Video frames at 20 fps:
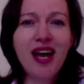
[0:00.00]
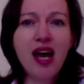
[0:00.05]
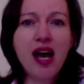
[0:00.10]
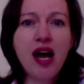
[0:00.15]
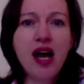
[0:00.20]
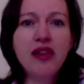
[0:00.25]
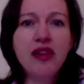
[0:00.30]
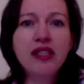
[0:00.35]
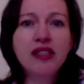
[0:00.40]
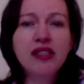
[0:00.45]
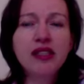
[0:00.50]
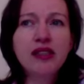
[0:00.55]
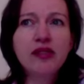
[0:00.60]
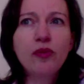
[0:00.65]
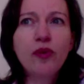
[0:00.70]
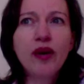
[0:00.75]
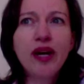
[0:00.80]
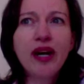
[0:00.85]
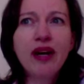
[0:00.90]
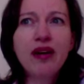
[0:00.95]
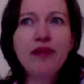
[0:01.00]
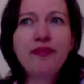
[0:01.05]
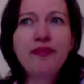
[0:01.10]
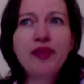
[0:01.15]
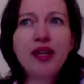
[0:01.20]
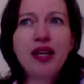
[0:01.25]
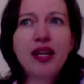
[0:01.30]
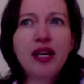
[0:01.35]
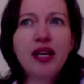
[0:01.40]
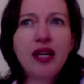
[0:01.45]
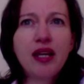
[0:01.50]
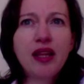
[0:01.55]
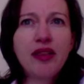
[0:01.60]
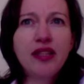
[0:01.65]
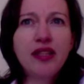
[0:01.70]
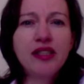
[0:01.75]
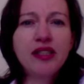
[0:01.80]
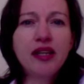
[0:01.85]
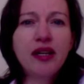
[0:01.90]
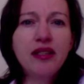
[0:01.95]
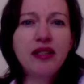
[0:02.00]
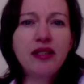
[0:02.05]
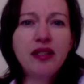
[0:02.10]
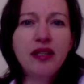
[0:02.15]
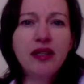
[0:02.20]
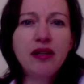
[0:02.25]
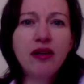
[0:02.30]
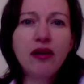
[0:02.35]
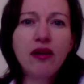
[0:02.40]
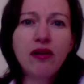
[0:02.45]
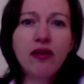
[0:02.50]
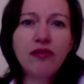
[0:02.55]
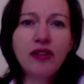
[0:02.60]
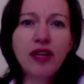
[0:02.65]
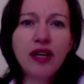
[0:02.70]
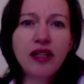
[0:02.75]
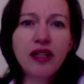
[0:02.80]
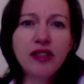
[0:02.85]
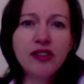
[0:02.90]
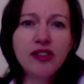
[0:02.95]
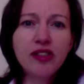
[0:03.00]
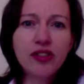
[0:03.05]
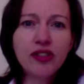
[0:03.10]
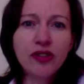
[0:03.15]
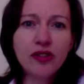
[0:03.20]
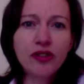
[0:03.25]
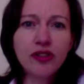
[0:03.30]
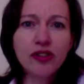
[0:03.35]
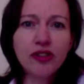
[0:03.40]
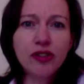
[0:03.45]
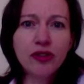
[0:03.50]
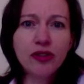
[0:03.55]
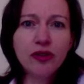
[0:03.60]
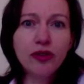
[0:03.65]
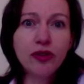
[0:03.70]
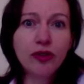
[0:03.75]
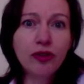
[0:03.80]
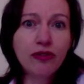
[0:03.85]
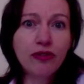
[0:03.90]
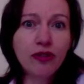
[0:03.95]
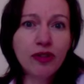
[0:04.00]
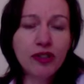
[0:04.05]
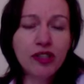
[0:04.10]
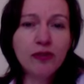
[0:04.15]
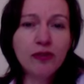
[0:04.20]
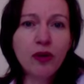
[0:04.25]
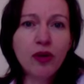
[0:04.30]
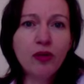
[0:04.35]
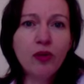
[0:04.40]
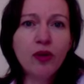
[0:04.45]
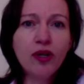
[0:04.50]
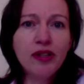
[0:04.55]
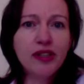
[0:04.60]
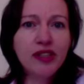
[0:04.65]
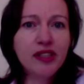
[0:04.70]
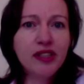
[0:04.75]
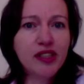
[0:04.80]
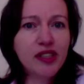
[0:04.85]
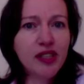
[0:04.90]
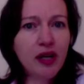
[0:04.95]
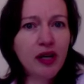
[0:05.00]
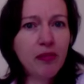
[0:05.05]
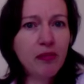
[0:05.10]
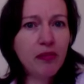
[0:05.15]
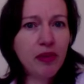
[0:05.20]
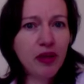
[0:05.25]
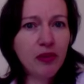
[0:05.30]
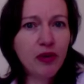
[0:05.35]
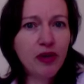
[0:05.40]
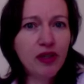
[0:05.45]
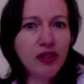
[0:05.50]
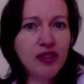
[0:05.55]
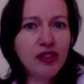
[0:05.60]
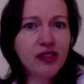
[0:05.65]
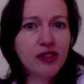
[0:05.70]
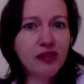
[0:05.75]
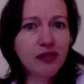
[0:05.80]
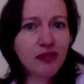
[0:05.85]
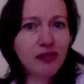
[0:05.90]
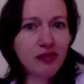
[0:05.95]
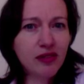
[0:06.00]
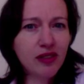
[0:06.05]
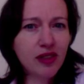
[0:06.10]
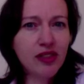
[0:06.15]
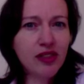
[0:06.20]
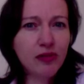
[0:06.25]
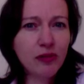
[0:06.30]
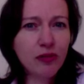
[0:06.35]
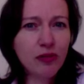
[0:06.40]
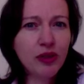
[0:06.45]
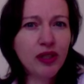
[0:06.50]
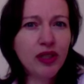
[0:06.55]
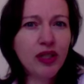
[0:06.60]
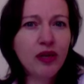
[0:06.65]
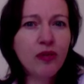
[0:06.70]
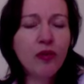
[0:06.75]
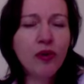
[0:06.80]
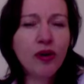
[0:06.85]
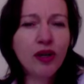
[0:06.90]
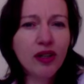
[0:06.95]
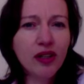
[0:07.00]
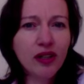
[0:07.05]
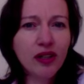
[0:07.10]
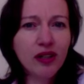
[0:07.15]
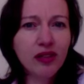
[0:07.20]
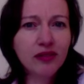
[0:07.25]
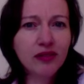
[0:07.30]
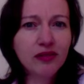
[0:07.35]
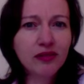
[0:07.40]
And this is where this idea of getting students to look for the small words inside big words doesn't really work.